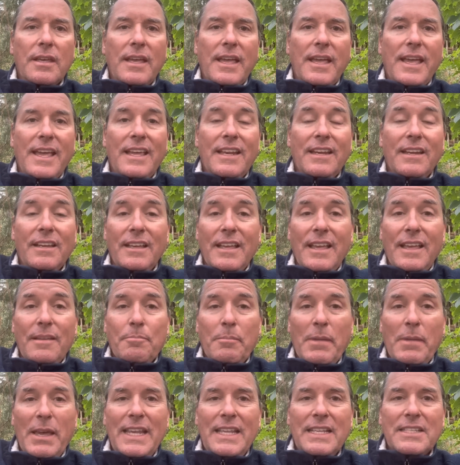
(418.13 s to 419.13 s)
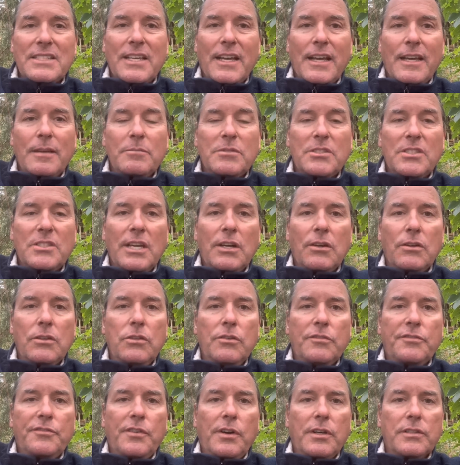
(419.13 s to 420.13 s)
and many times telling
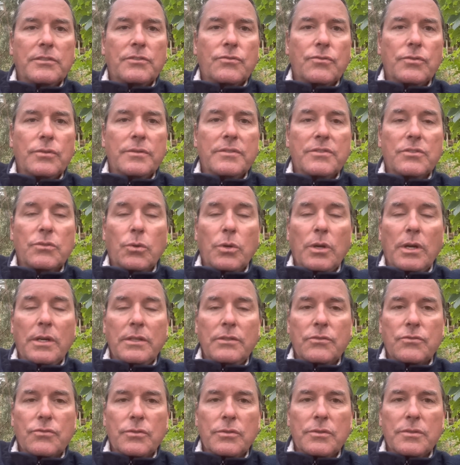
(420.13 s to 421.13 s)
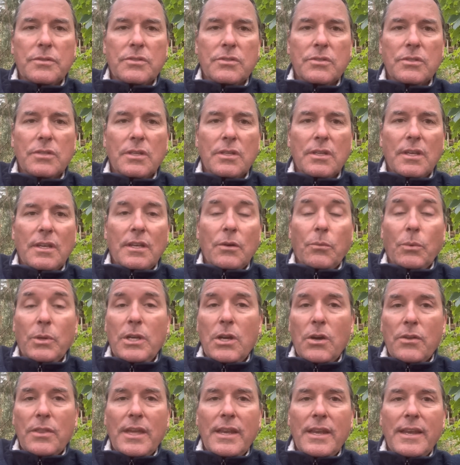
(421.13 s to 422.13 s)
you false truths or untruths. We
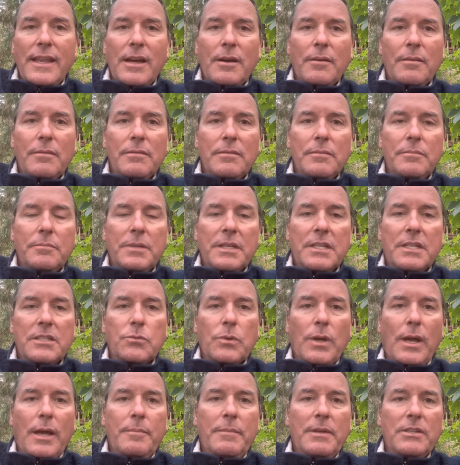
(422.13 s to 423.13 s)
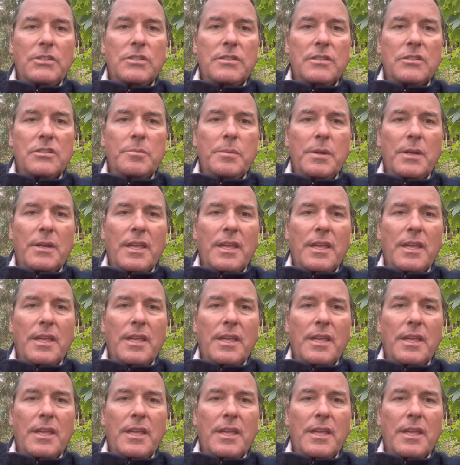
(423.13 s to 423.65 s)
know that now because I mentioned the smear